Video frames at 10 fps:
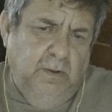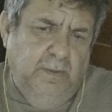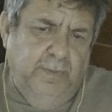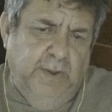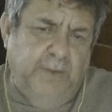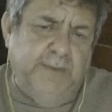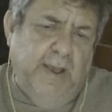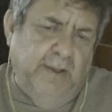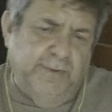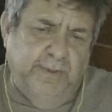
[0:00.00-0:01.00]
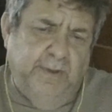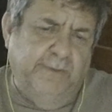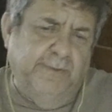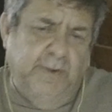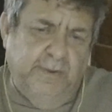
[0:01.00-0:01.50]
their towns and their
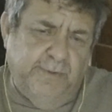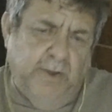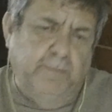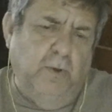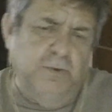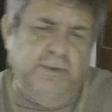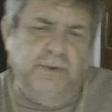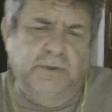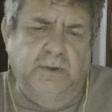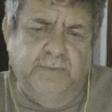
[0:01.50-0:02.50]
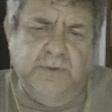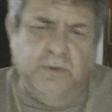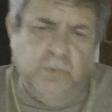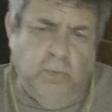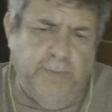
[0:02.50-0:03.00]
cities, their postal
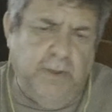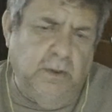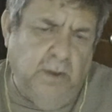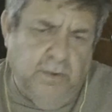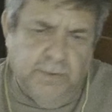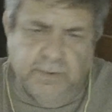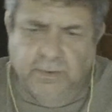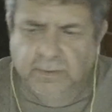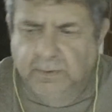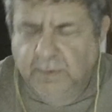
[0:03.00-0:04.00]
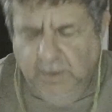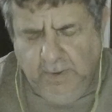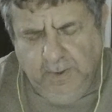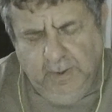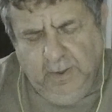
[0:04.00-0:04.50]
services will be closed.
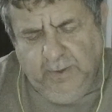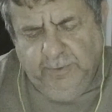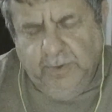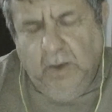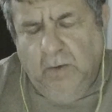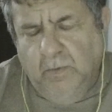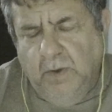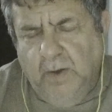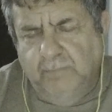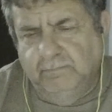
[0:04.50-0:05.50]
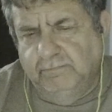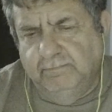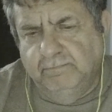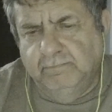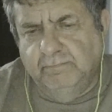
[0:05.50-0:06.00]
So
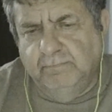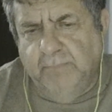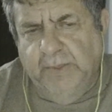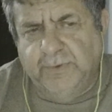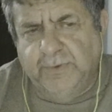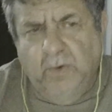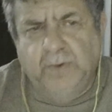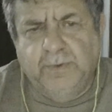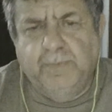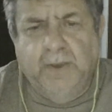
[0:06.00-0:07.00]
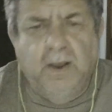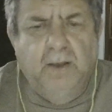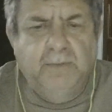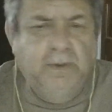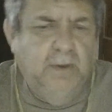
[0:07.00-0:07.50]
it's going
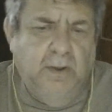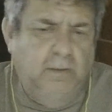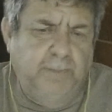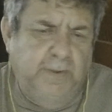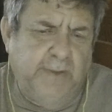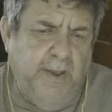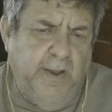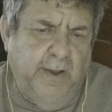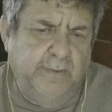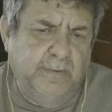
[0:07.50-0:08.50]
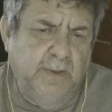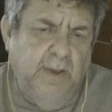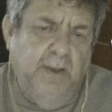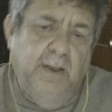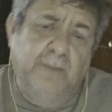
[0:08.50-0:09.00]
to it'll be chaos.
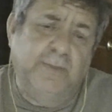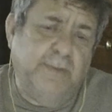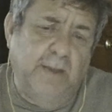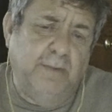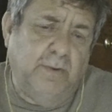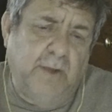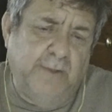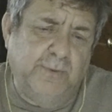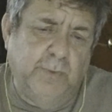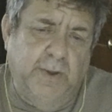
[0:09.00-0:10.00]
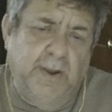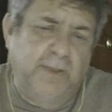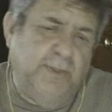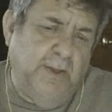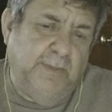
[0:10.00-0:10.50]
If the Democrats win, I
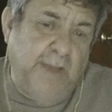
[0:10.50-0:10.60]
think